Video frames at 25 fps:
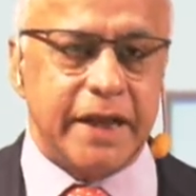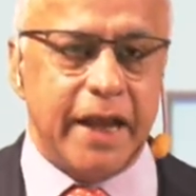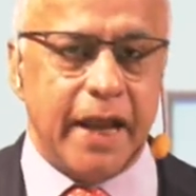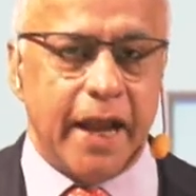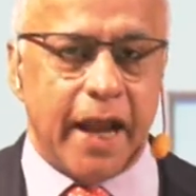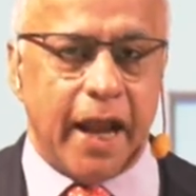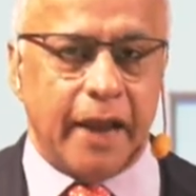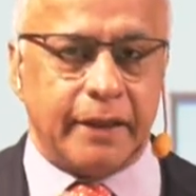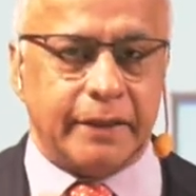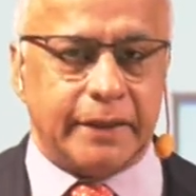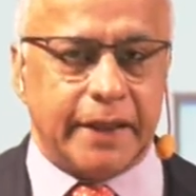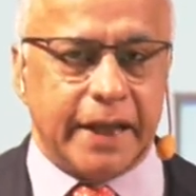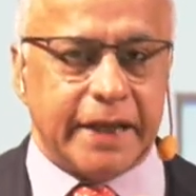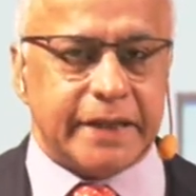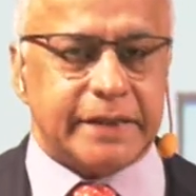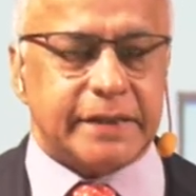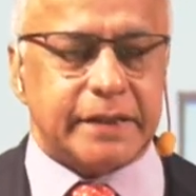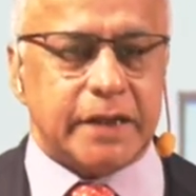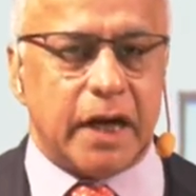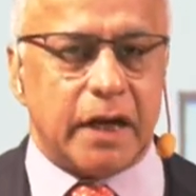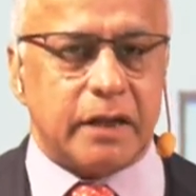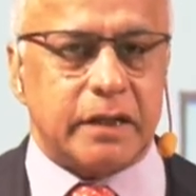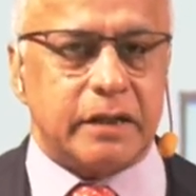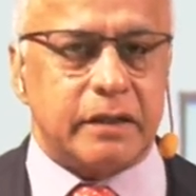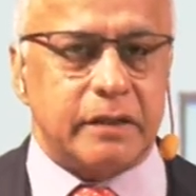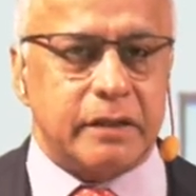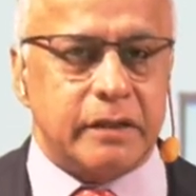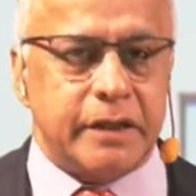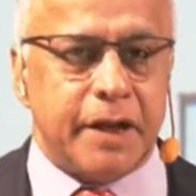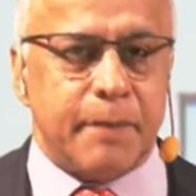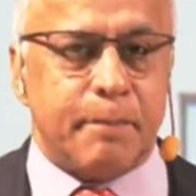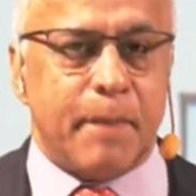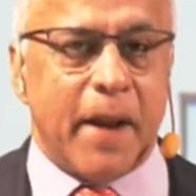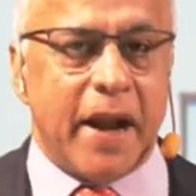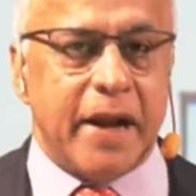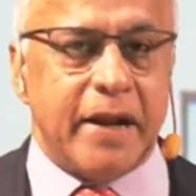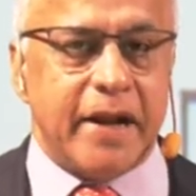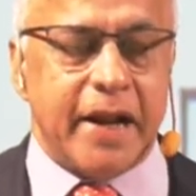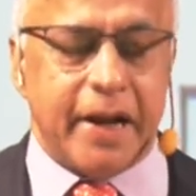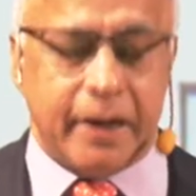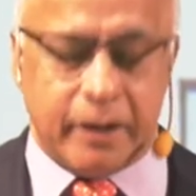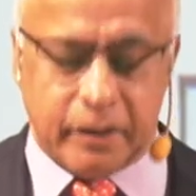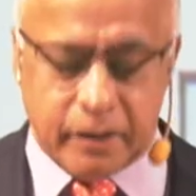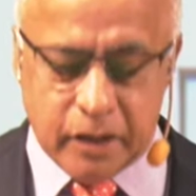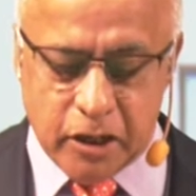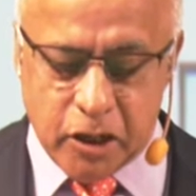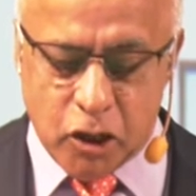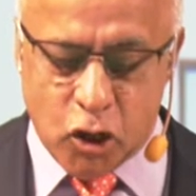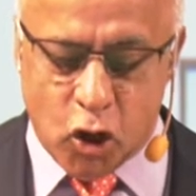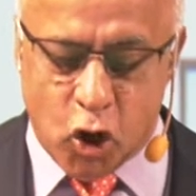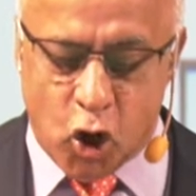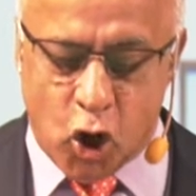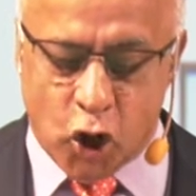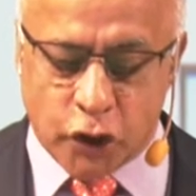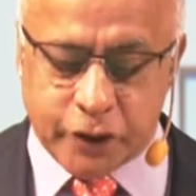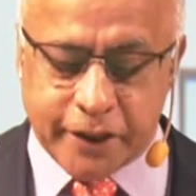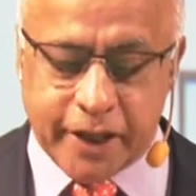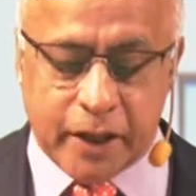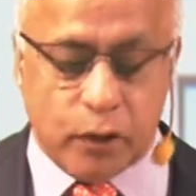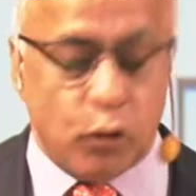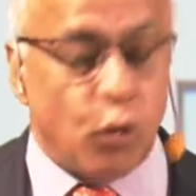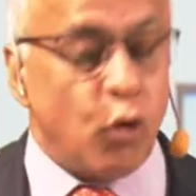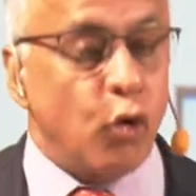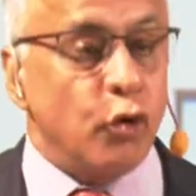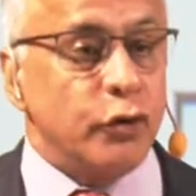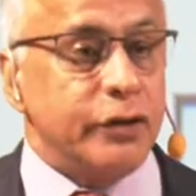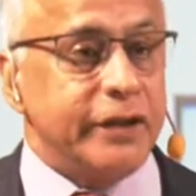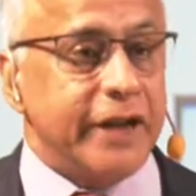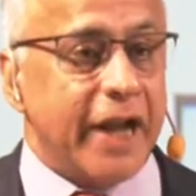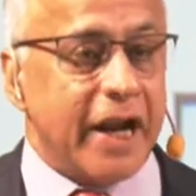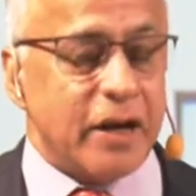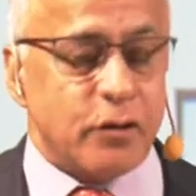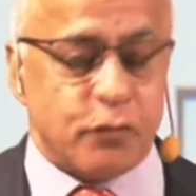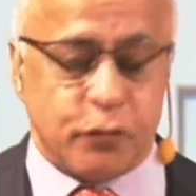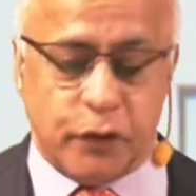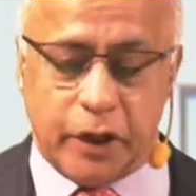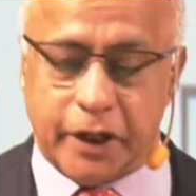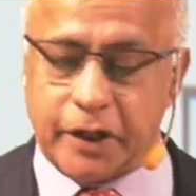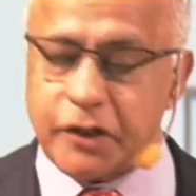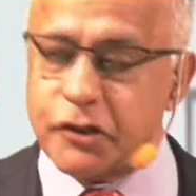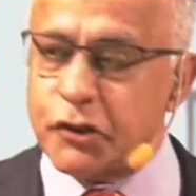and they start depending on their own network.